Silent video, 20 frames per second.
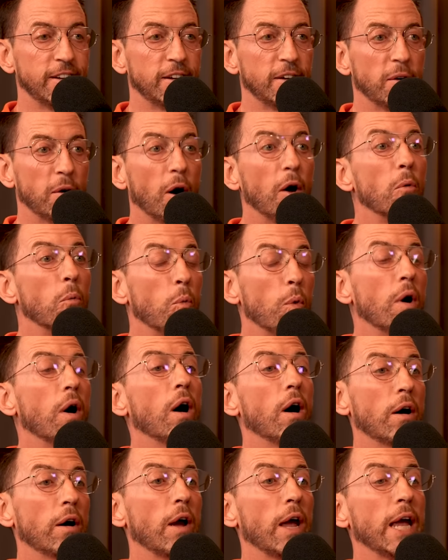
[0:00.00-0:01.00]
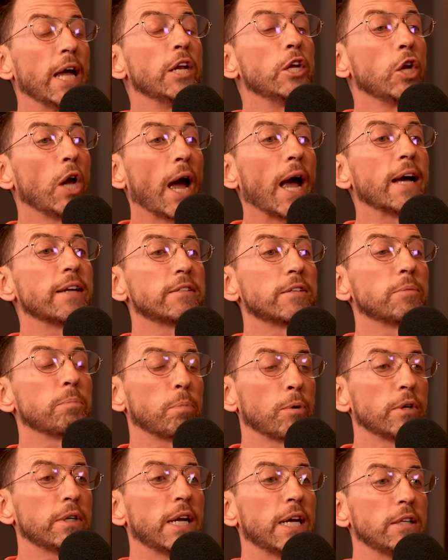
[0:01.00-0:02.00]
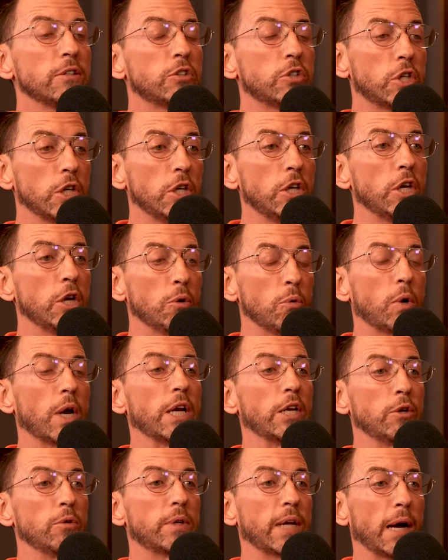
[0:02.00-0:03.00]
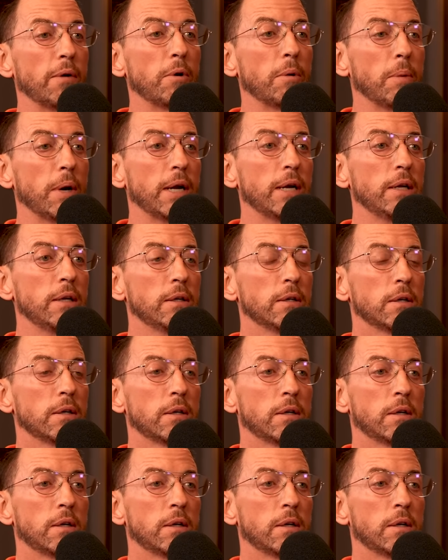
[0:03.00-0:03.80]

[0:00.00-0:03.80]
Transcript: with. Uh, well, uh, as it pertains to you, can you tell me about it?